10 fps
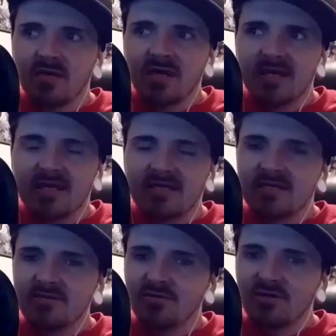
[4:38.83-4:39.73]
and it
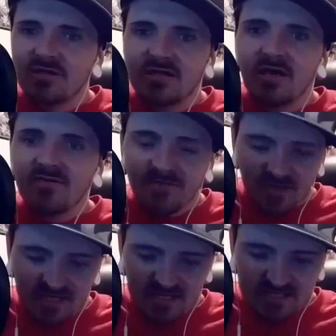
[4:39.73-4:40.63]
didn't look nothing
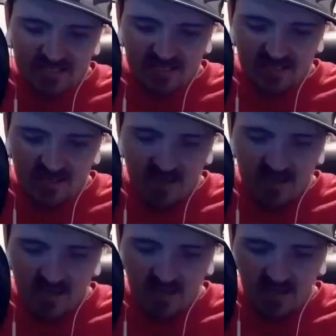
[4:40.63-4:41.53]
like it did
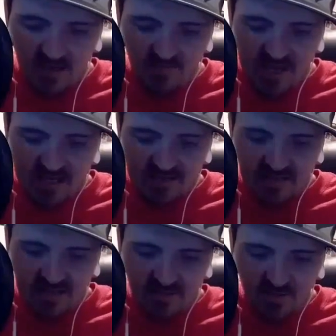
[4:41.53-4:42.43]
back at
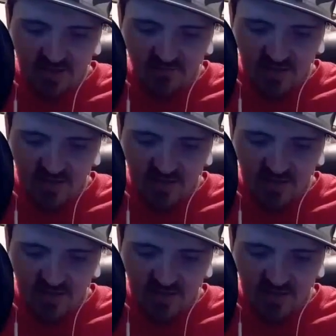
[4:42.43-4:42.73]
the E3